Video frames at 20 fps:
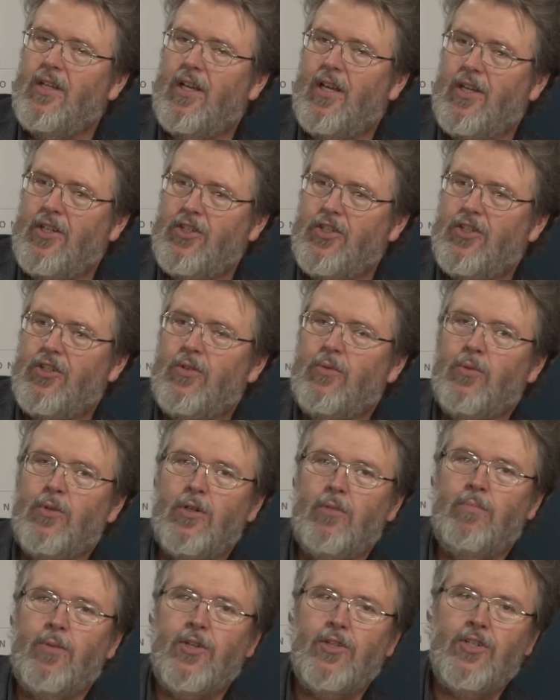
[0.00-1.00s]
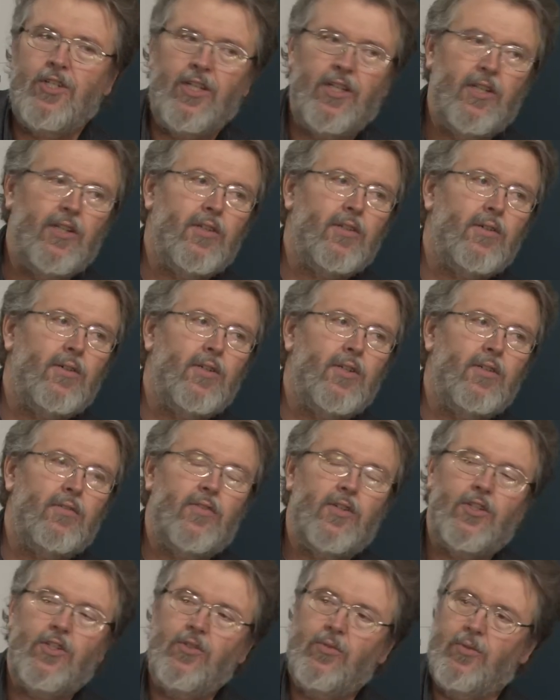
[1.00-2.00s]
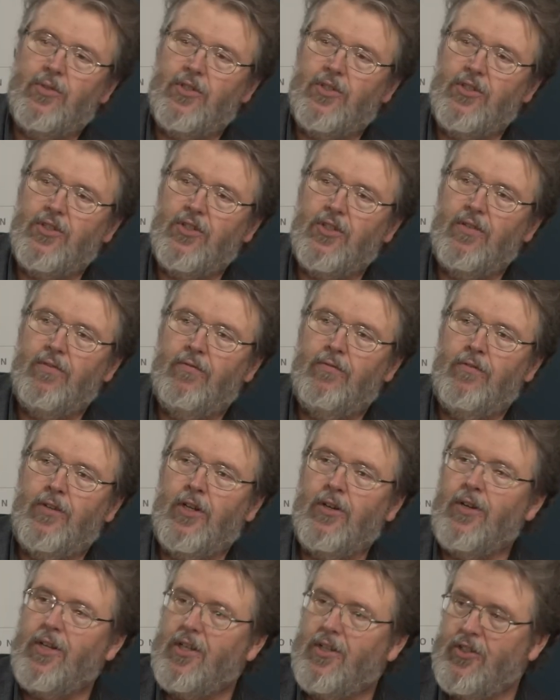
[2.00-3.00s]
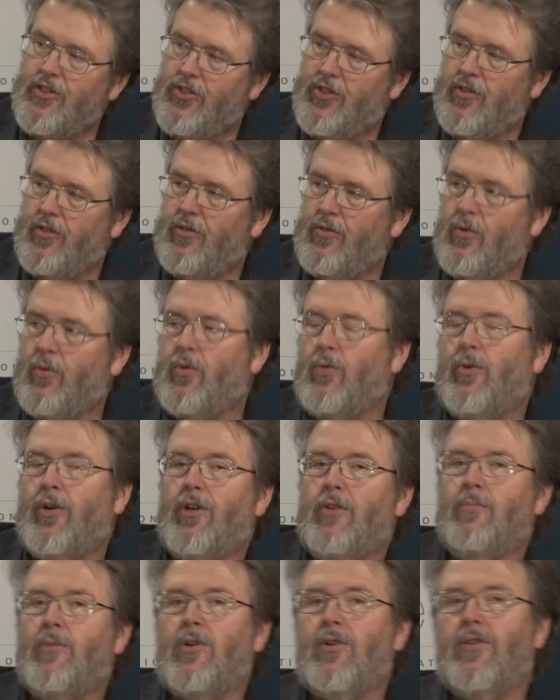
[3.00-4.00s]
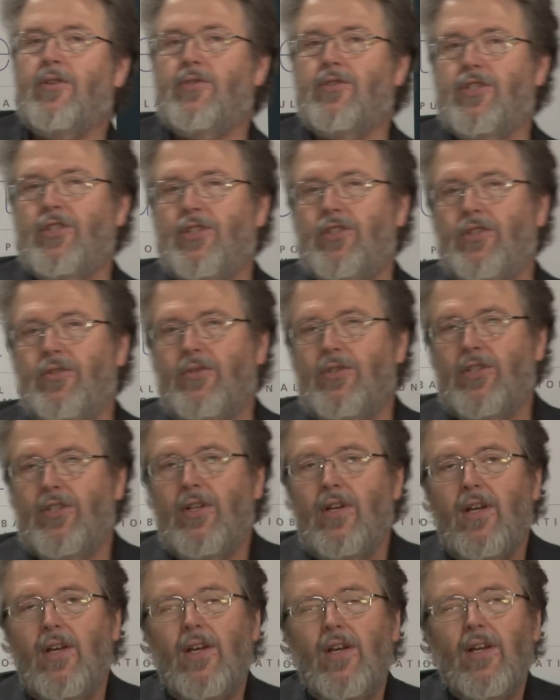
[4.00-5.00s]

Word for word: Yes, there were particular individuals very concerned with one or more of those issues.